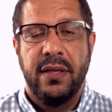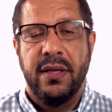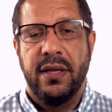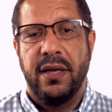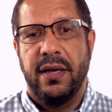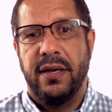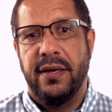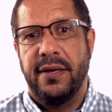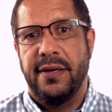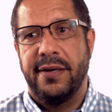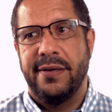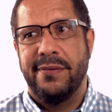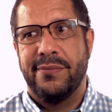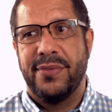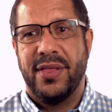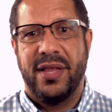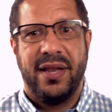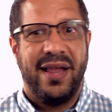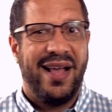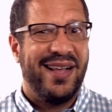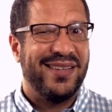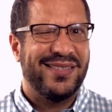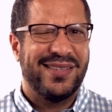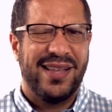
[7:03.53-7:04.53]
The
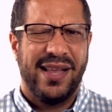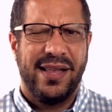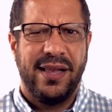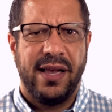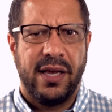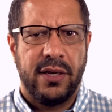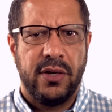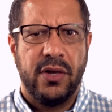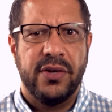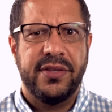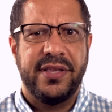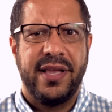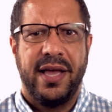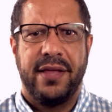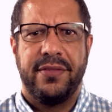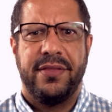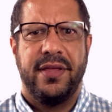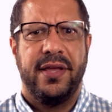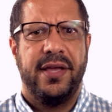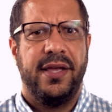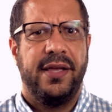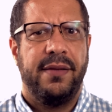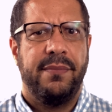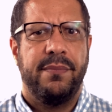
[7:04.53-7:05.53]
last data I looked at,
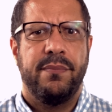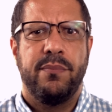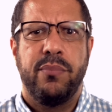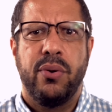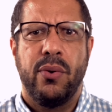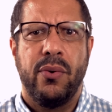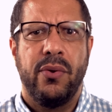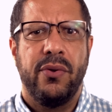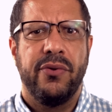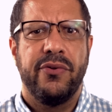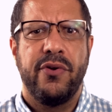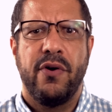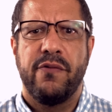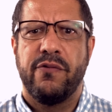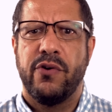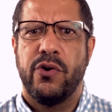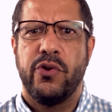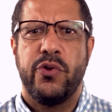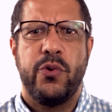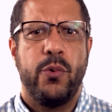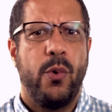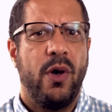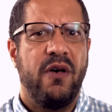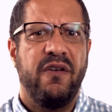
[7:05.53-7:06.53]
they pulled over
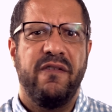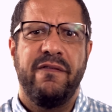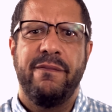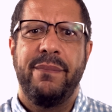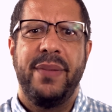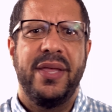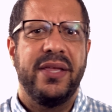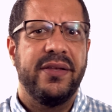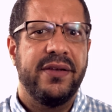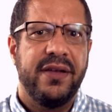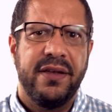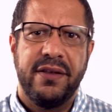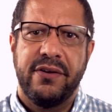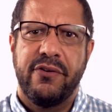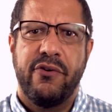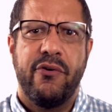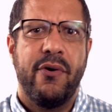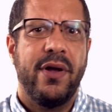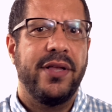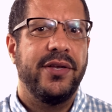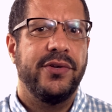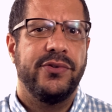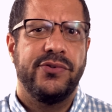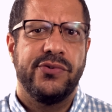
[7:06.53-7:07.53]
12 billion
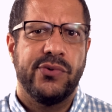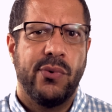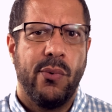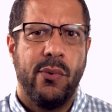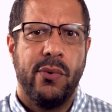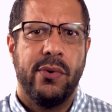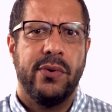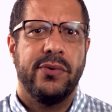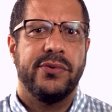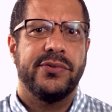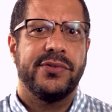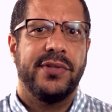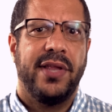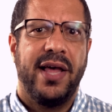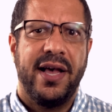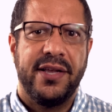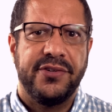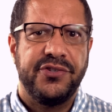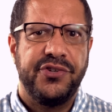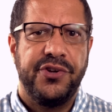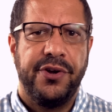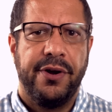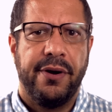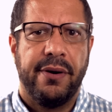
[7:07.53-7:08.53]
credit scores
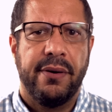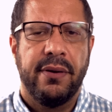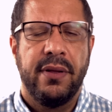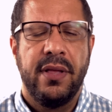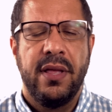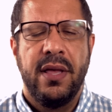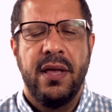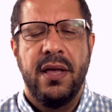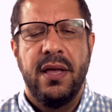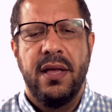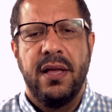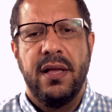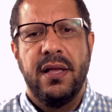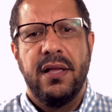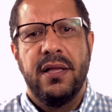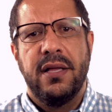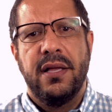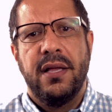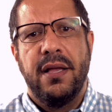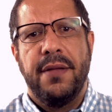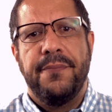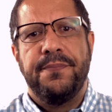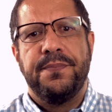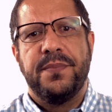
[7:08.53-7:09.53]
last year.
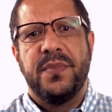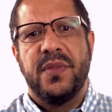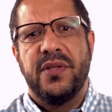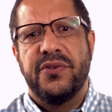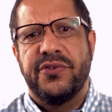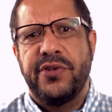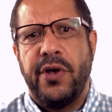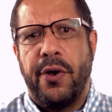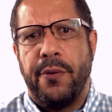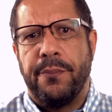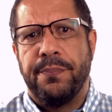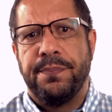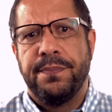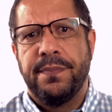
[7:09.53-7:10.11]
So,